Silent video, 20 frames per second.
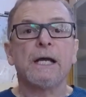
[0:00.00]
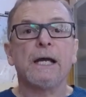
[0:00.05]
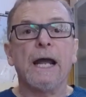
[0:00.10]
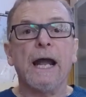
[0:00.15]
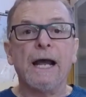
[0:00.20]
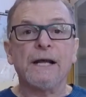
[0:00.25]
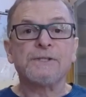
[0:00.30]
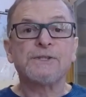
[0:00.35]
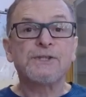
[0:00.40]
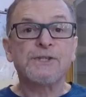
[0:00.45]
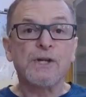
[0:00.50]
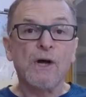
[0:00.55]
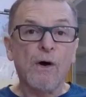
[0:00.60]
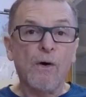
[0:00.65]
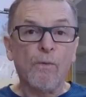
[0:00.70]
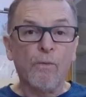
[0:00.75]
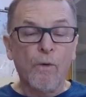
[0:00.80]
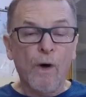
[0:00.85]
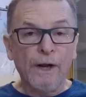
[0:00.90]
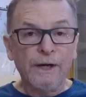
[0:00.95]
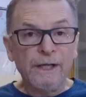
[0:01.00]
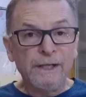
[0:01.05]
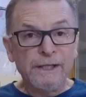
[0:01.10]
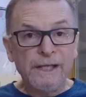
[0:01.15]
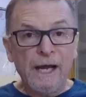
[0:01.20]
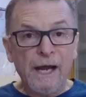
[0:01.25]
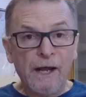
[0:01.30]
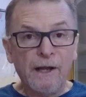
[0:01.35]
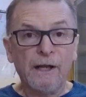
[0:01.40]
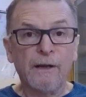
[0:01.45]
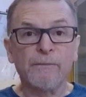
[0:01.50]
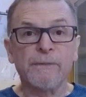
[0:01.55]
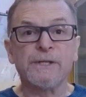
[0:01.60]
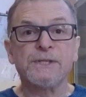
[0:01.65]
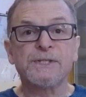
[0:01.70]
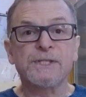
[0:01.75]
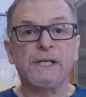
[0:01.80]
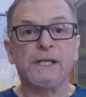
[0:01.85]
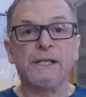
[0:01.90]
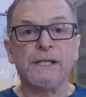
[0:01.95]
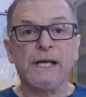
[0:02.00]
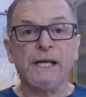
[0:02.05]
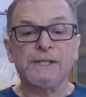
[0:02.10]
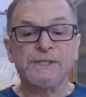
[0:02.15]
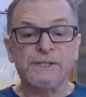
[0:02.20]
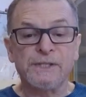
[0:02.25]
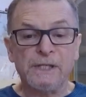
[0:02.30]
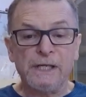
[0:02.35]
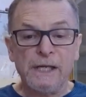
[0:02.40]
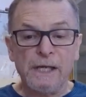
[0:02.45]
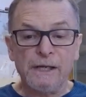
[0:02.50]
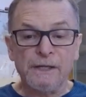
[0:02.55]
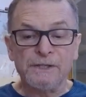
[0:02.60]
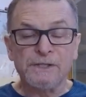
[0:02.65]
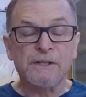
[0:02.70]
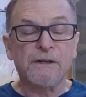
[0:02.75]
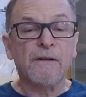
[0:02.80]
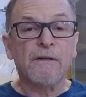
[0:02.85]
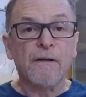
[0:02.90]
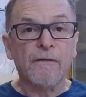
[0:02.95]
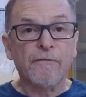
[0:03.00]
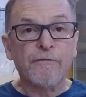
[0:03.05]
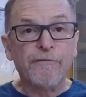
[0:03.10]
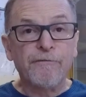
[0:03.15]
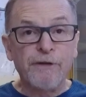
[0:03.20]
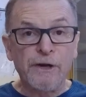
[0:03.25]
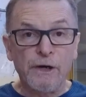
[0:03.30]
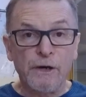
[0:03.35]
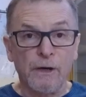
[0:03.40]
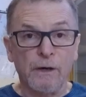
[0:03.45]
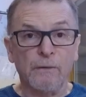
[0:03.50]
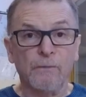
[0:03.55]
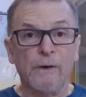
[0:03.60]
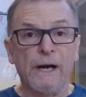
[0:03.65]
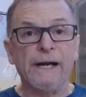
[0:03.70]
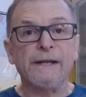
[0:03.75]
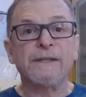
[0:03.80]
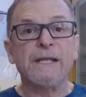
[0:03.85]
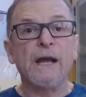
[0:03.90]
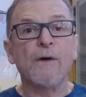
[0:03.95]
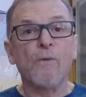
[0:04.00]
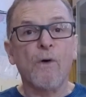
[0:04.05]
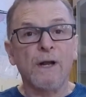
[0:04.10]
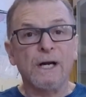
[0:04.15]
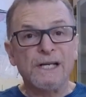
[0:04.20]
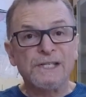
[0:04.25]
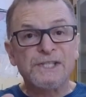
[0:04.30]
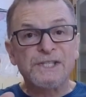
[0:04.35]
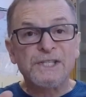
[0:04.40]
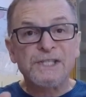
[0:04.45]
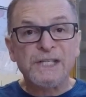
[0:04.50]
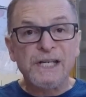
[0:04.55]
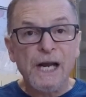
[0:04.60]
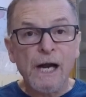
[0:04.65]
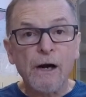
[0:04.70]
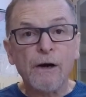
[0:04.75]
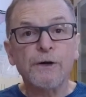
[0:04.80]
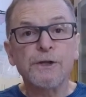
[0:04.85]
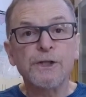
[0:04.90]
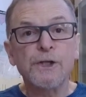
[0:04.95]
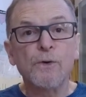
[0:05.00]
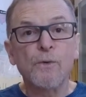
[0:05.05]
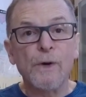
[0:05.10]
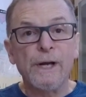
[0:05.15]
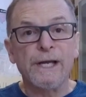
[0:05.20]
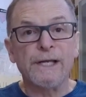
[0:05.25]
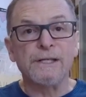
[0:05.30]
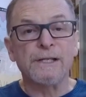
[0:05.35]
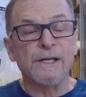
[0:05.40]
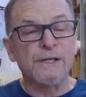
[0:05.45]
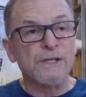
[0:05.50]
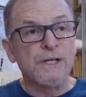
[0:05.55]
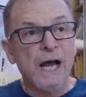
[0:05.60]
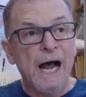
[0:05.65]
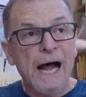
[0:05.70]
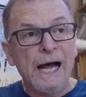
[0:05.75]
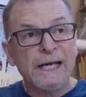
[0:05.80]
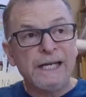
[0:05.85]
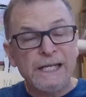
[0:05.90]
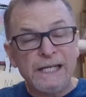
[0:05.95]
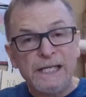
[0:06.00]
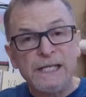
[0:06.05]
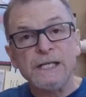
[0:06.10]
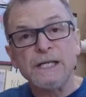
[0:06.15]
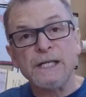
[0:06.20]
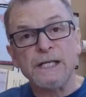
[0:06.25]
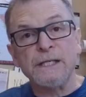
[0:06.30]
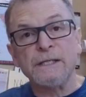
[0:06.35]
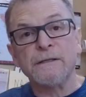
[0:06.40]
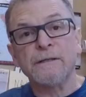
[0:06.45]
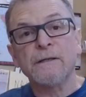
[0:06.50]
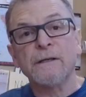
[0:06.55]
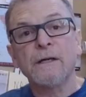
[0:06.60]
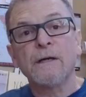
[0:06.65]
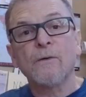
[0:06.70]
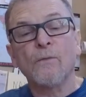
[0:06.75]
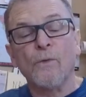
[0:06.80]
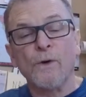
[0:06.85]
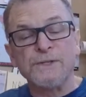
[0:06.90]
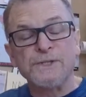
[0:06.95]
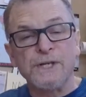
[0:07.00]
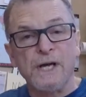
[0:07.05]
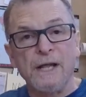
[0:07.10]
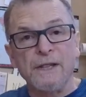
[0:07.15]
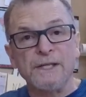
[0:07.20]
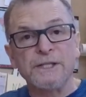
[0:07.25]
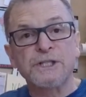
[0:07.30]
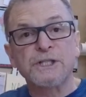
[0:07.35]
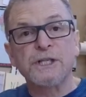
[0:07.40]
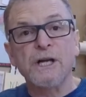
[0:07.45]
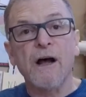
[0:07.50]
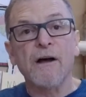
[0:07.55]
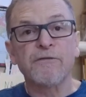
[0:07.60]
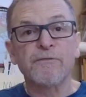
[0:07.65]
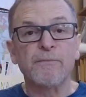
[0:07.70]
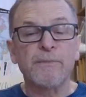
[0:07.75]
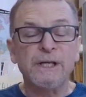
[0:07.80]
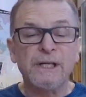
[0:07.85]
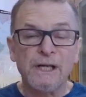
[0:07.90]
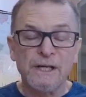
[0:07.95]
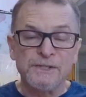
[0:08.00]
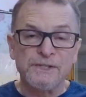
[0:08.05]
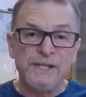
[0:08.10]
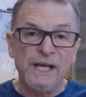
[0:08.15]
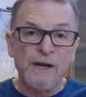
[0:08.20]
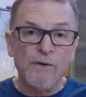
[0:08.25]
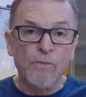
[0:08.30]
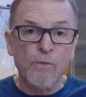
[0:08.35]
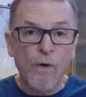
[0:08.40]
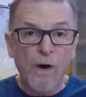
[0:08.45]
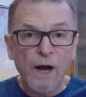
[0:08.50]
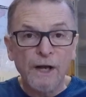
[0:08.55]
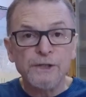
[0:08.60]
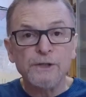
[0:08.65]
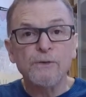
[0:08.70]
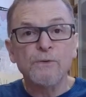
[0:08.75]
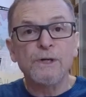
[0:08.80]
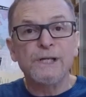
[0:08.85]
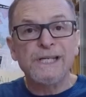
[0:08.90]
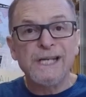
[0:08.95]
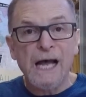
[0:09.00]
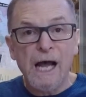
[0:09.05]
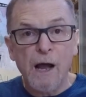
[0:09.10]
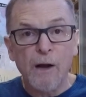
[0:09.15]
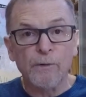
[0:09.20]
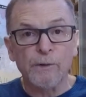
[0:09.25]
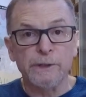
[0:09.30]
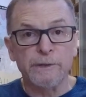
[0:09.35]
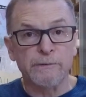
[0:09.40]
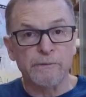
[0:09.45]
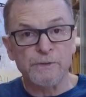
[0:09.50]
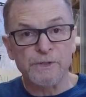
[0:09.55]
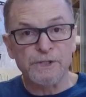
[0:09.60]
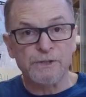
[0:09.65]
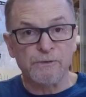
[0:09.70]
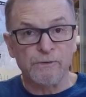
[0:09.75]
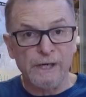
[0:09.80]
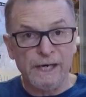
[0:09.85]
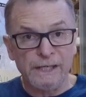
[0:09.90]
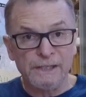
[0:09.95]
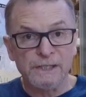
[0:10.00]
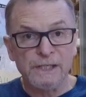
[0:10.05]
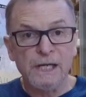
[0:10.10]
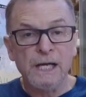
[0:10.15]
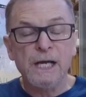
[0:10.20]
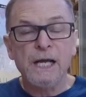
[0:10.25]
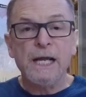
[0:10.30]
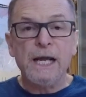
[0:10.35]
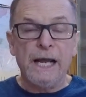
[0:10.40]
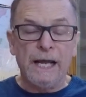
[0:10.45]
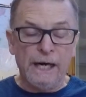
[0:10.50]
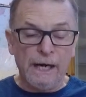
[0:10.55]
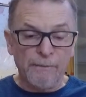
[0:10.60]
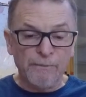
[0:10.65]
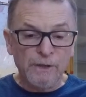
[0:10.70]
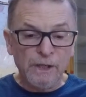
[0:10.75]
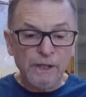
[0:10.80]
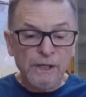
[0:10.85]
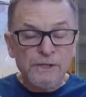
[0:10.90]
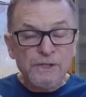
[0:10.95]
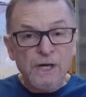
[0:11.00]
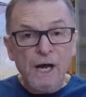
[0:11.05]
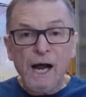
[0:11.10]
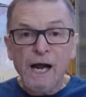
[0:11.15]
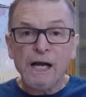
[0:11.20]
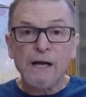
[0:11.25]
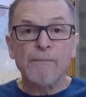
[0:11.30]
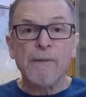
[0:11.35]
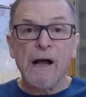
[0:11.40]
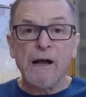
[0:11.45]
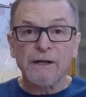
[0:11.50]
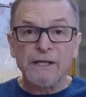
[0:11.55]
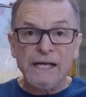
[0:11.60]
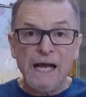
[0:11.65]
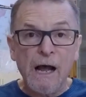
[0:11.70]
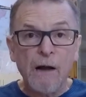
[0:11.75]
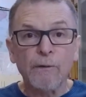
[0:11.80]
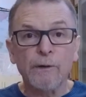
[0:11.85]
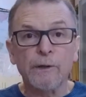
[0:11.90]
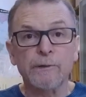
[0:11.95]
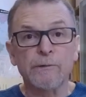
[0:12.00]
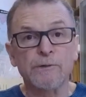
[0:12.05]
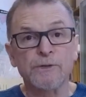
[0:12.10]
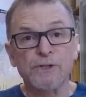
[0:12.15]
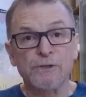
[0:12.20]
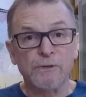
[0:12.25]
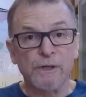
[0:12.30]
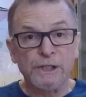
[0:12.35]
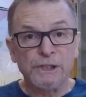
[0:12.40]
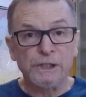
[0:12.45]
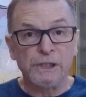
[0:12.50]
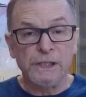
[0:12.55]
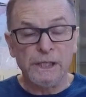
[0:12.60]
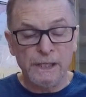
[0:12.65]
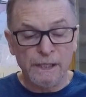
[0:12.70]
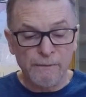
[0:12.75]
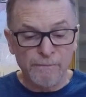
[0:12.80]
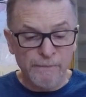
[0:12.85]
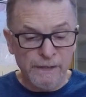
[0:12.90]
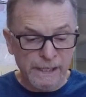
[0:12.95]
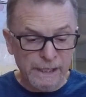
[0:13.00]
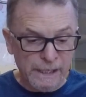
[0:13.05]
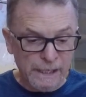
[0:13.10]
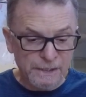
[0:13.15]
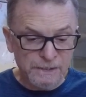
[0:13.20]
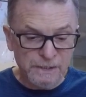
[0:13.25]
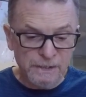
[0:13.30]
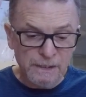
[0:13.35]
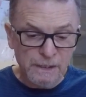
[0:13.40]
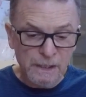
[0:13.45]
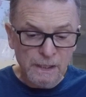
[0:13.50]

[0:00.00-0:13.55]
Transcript: And so one of the elements in this is fear, right? They want to scare you into not eating what's on the shelf because they want you to calorie restrict. And I'm going to talk about calorie restriction in a minute.